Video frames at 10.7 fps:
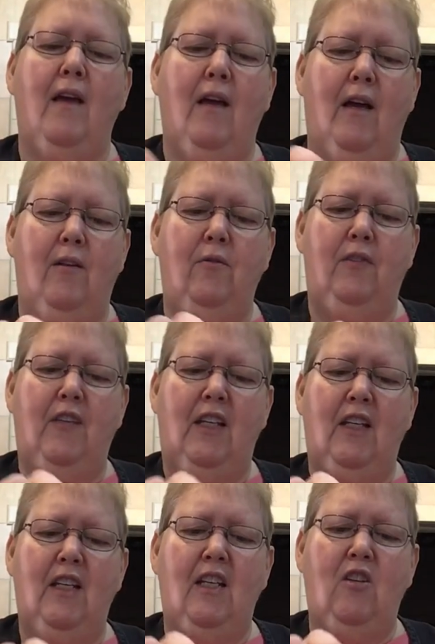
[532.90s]
I don't think
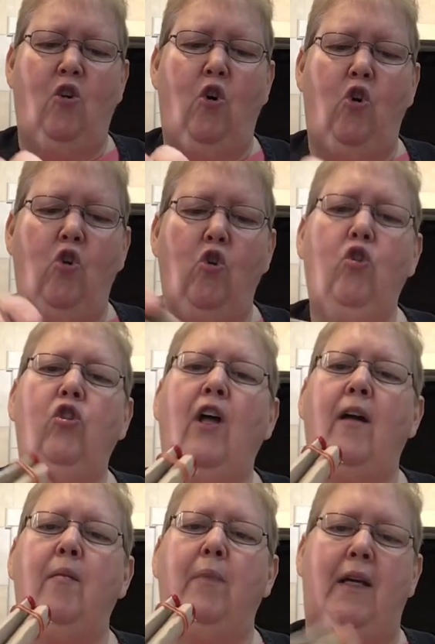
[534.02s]
you need a whole
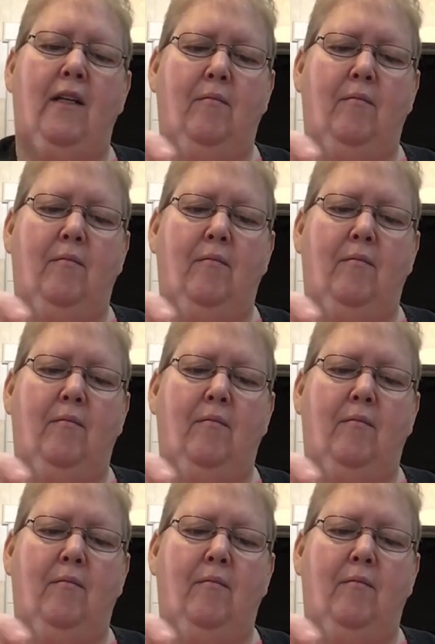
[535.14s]
lot of paint.